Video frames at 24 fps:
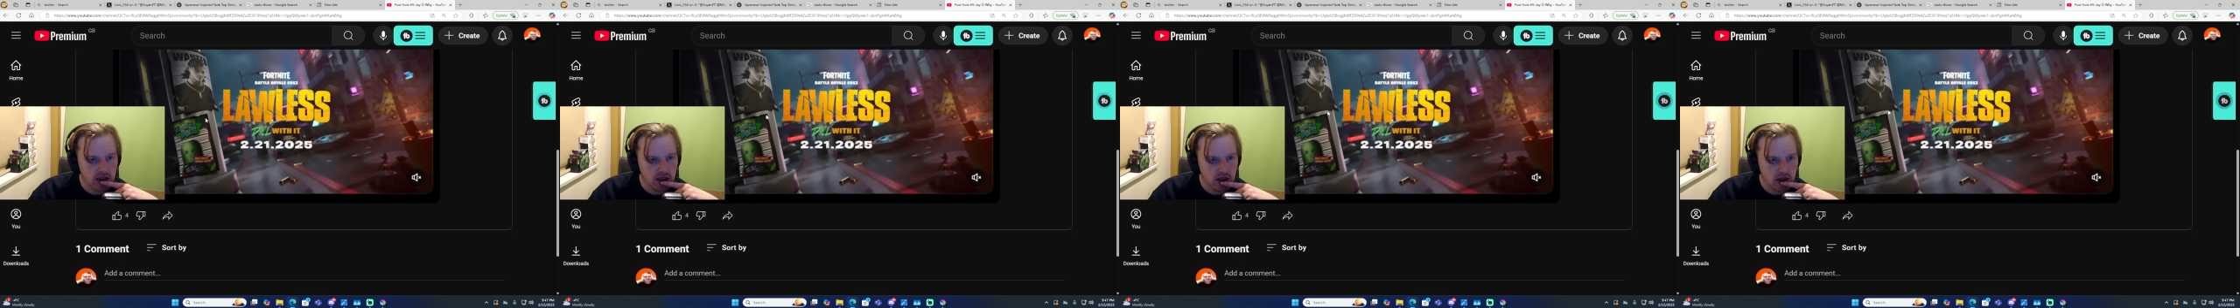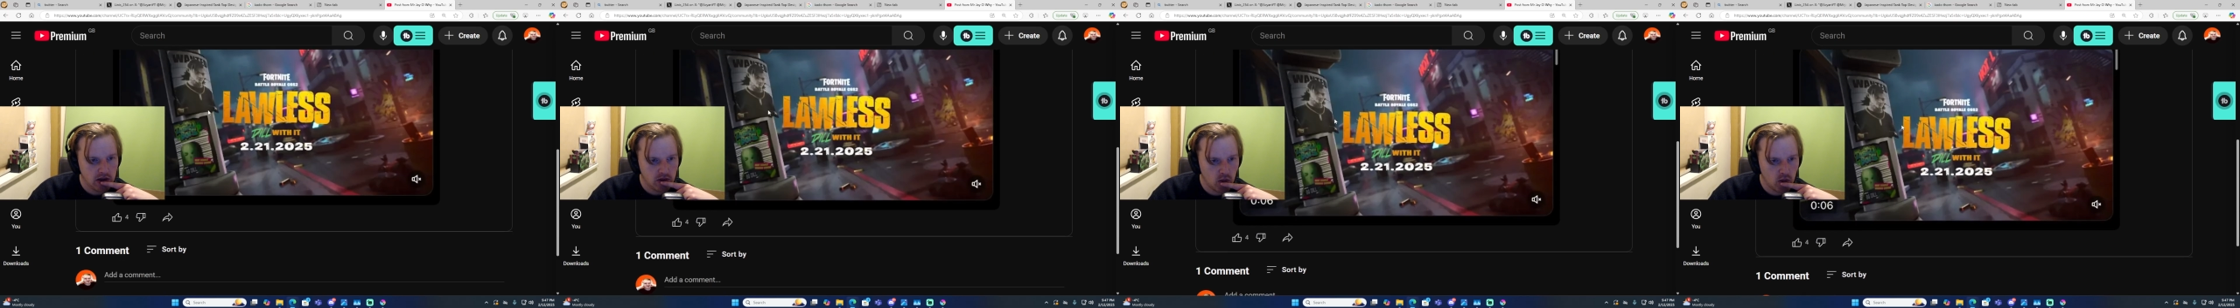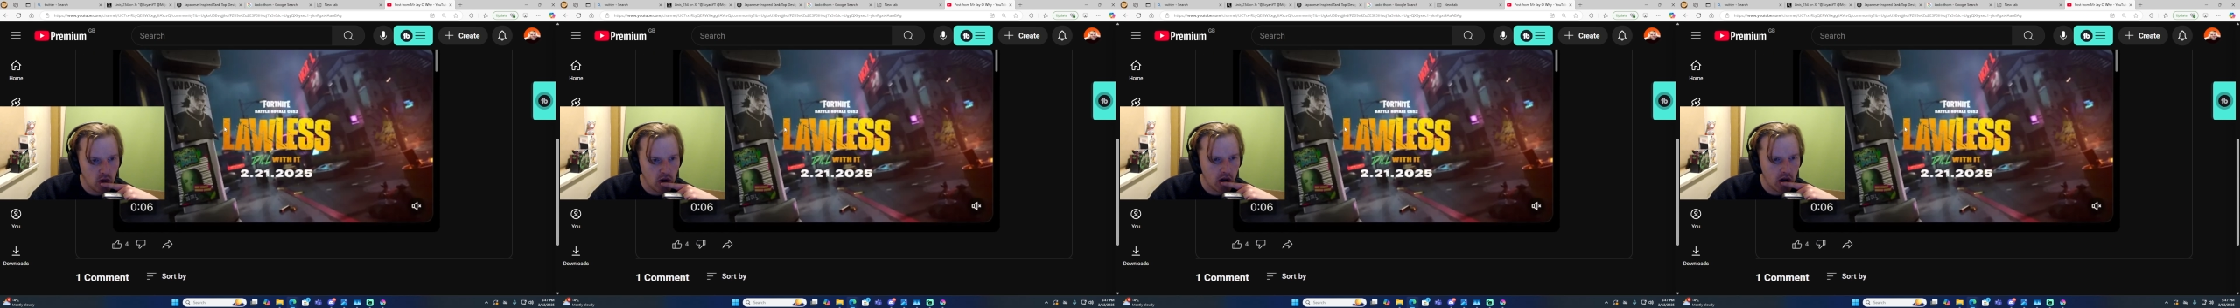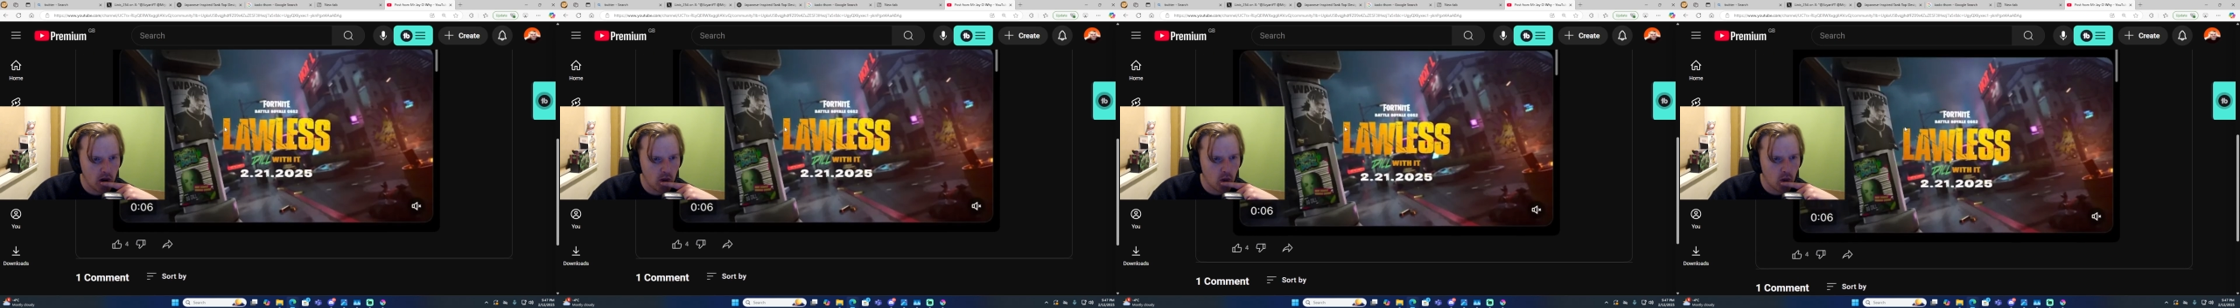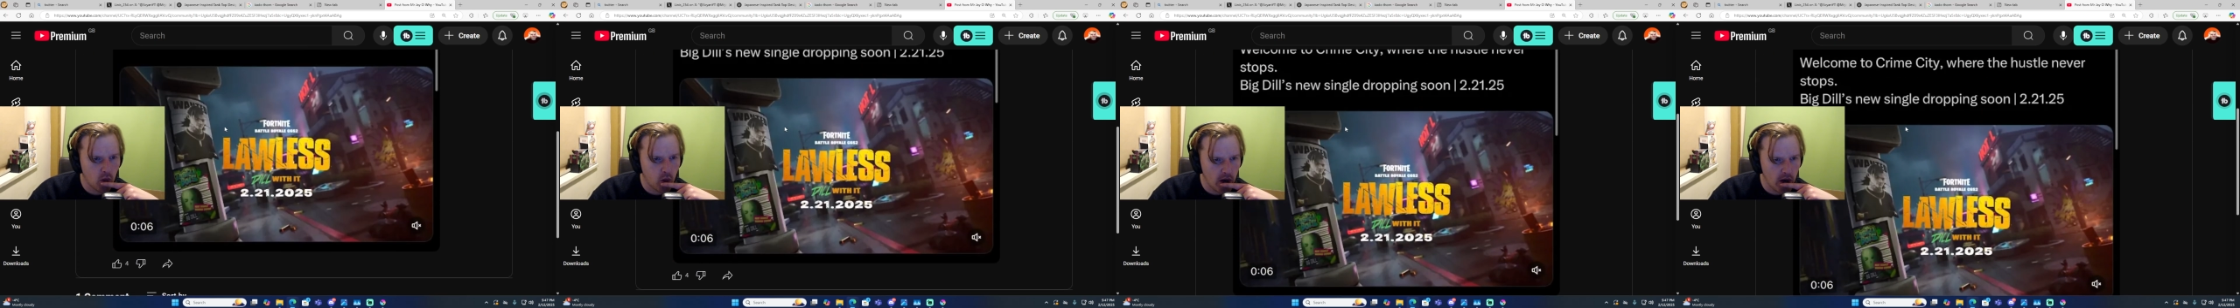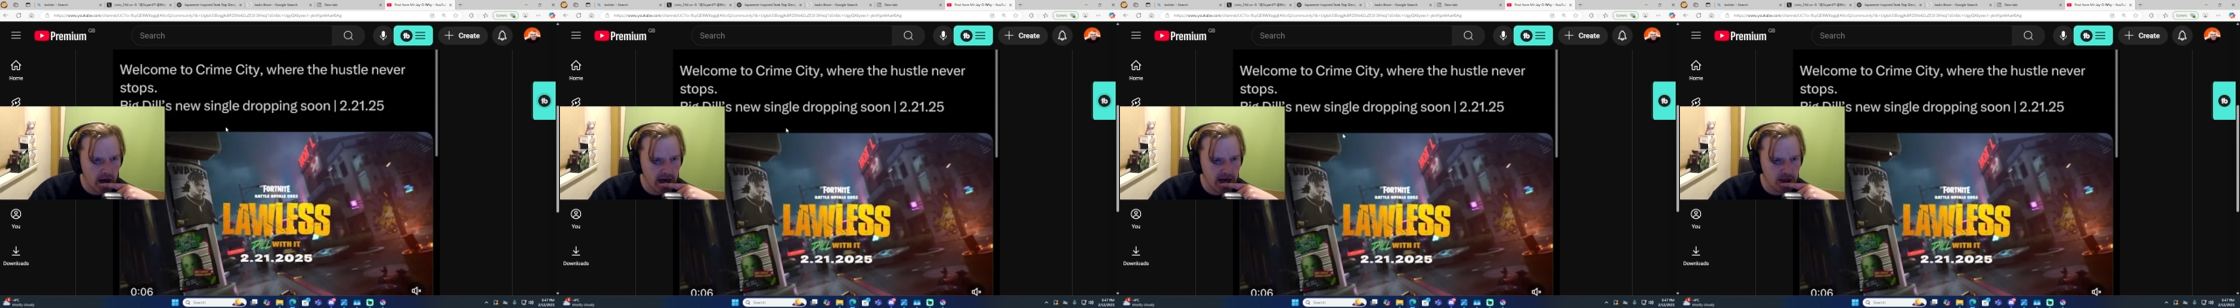What a
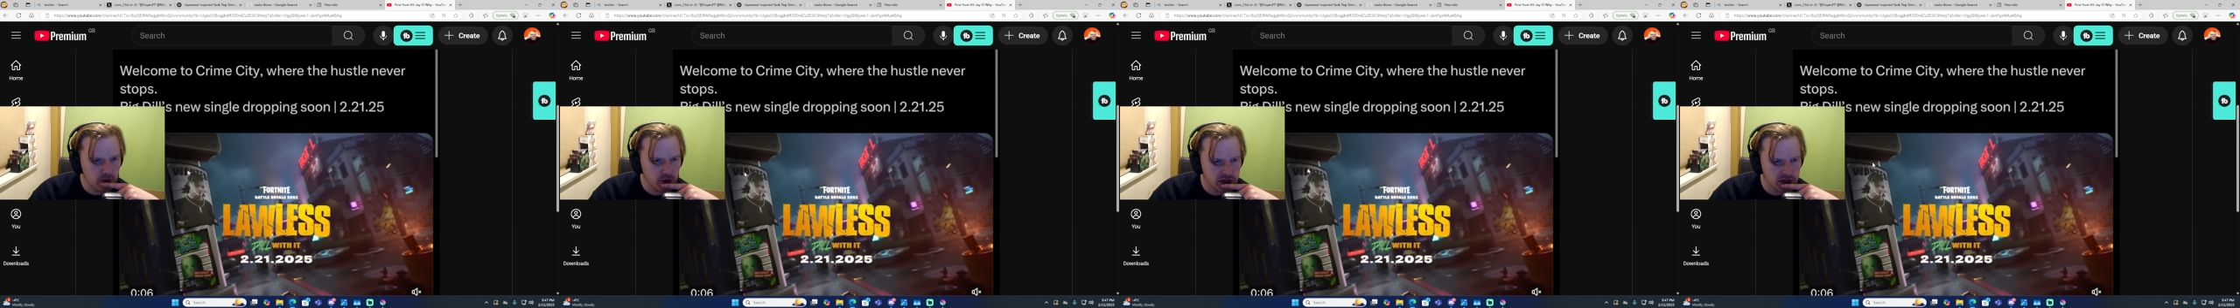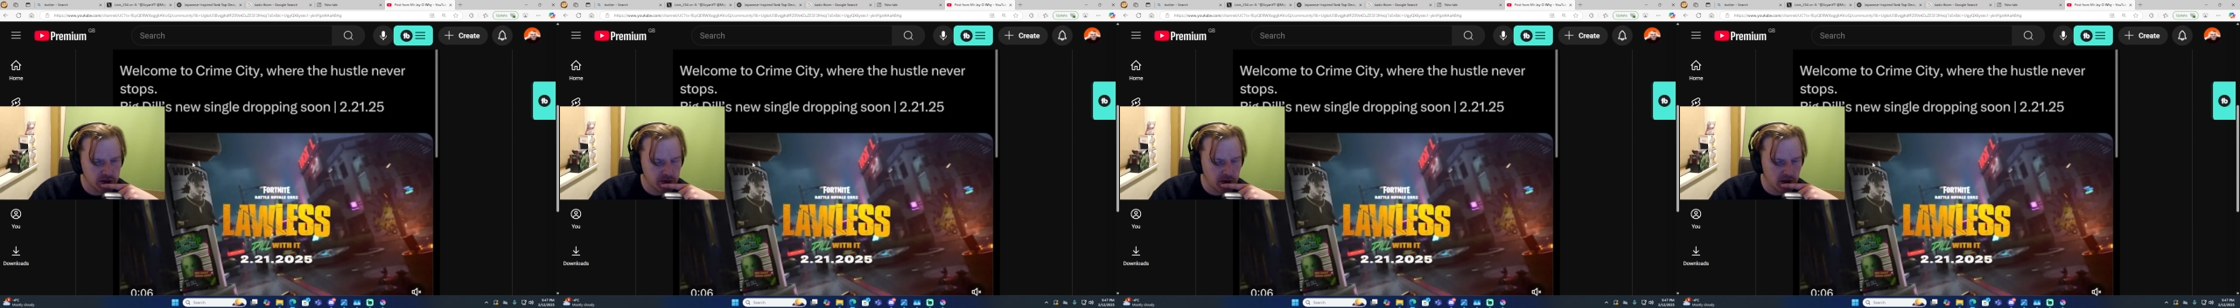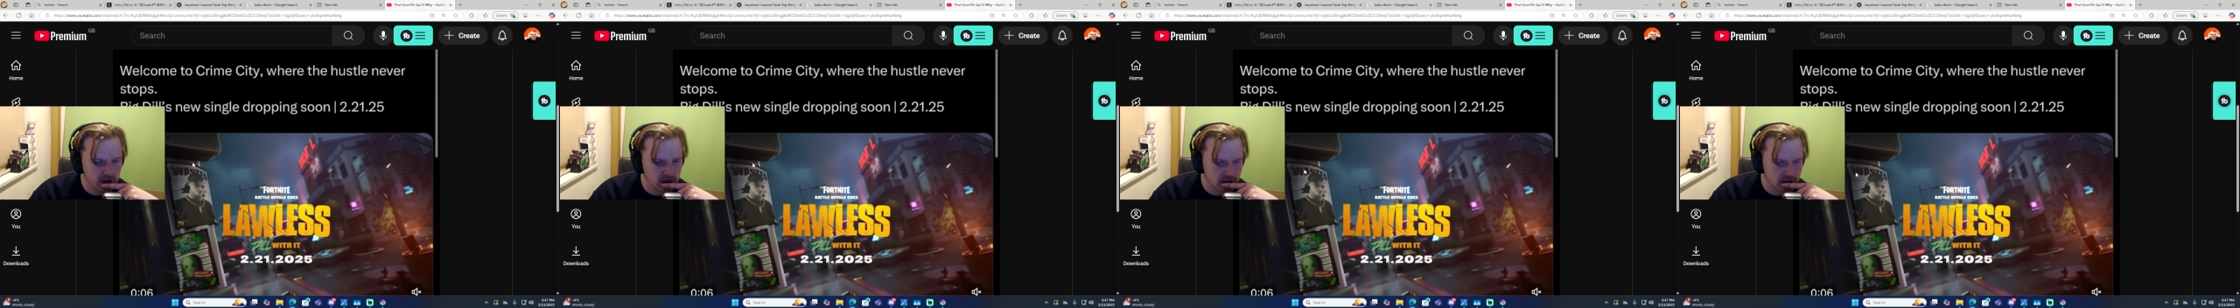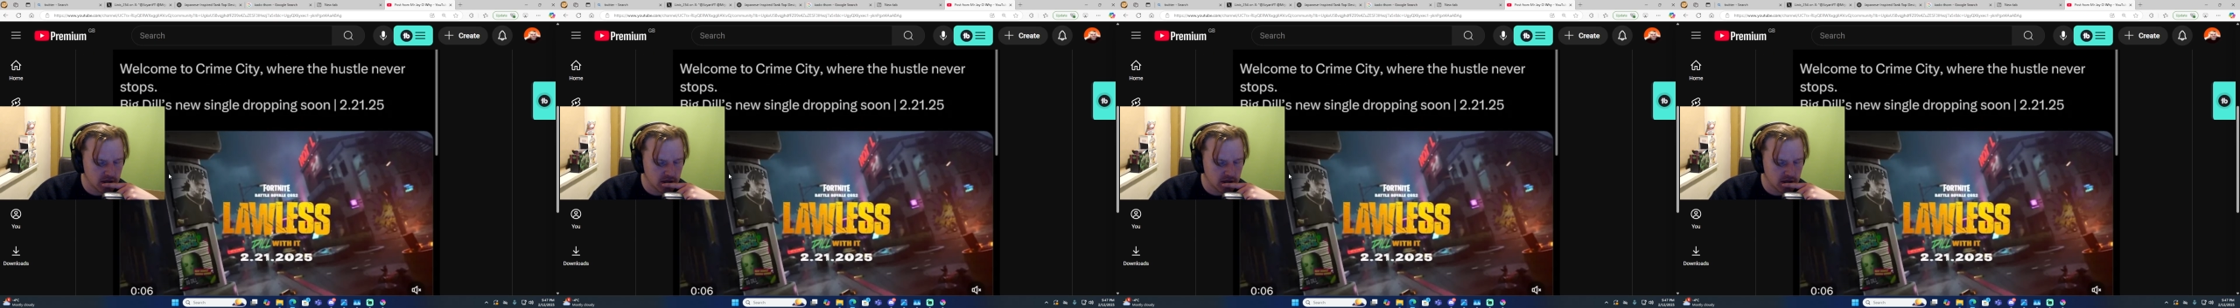weird response